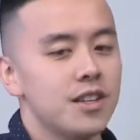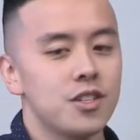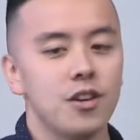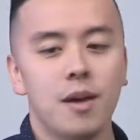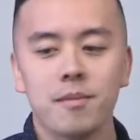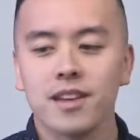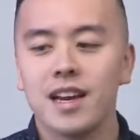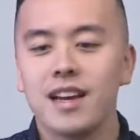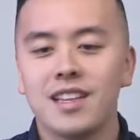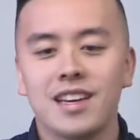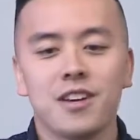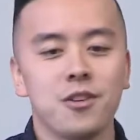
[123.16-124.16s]
So I'm the
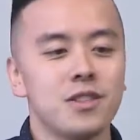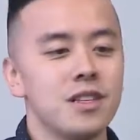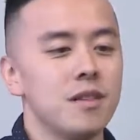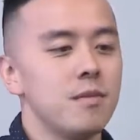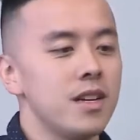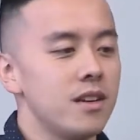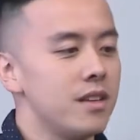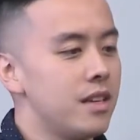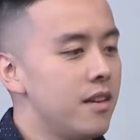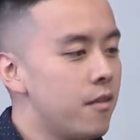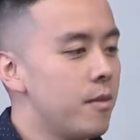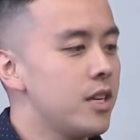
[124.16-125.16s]
guy that goes in the middle,
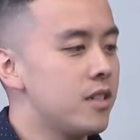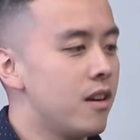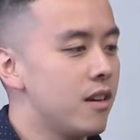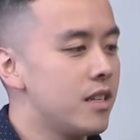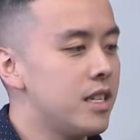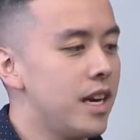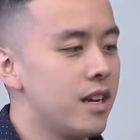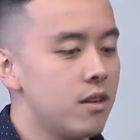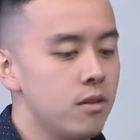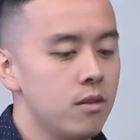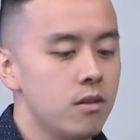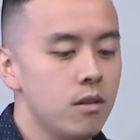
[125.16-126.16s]
the information architect
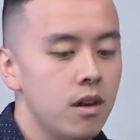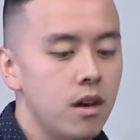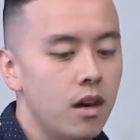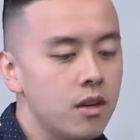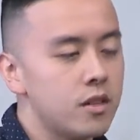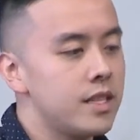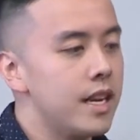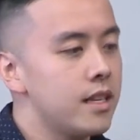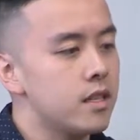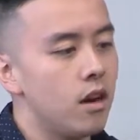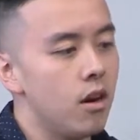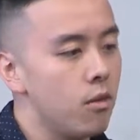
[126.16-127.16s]
who
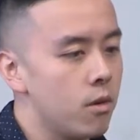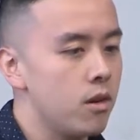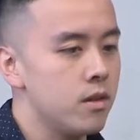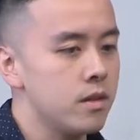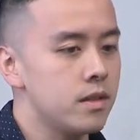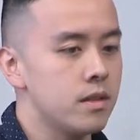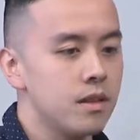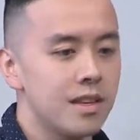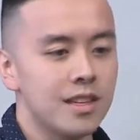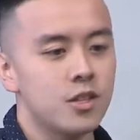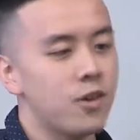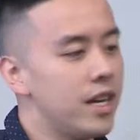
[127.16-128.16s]
understands all worlds,
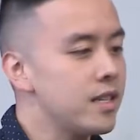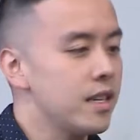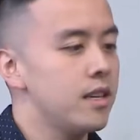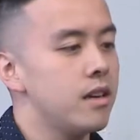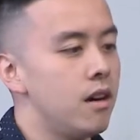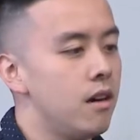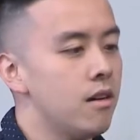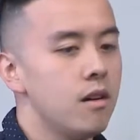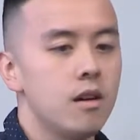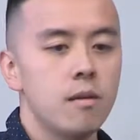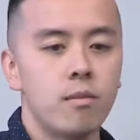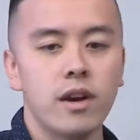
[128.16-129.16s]
can translate it
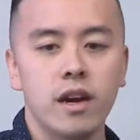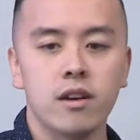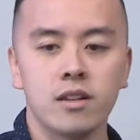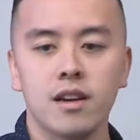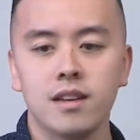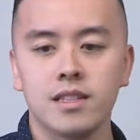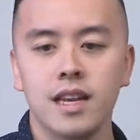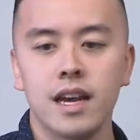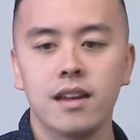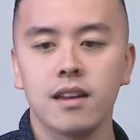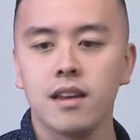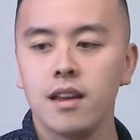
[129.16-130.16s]
all, prioritize
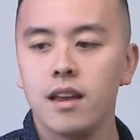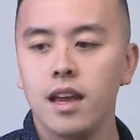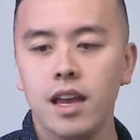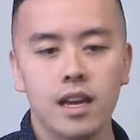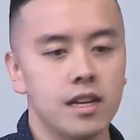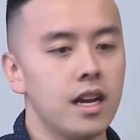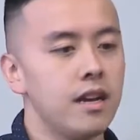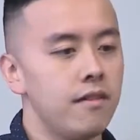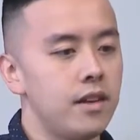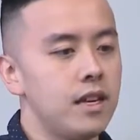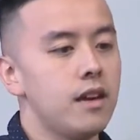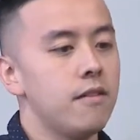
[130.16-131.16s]
that, and kind
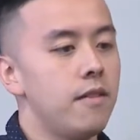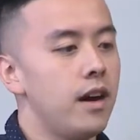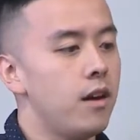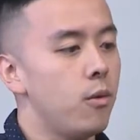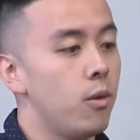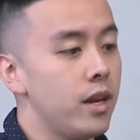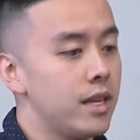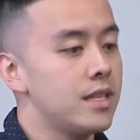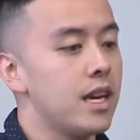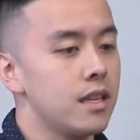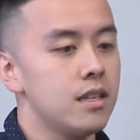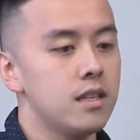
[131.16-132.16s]
of identify what
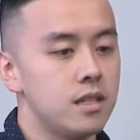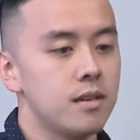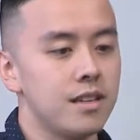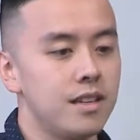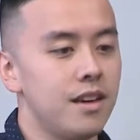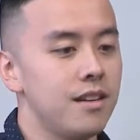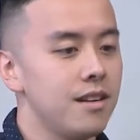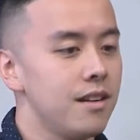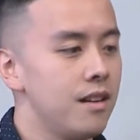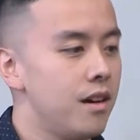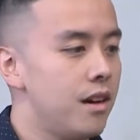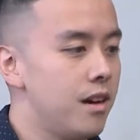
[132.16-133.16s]
exactly needs to get done,
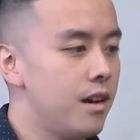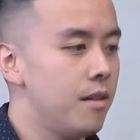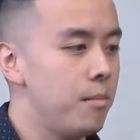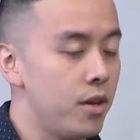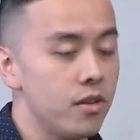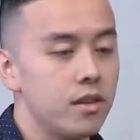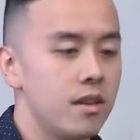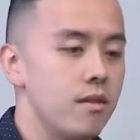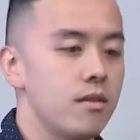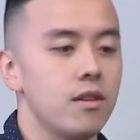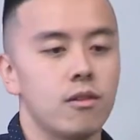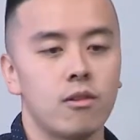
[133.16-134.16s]
built
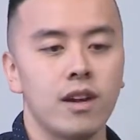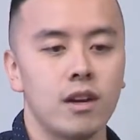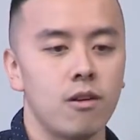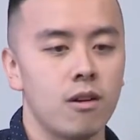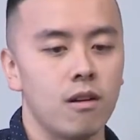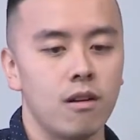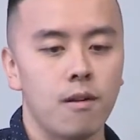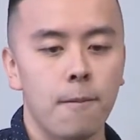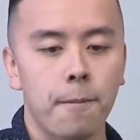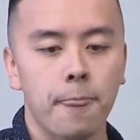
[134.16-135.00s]
in the correct order.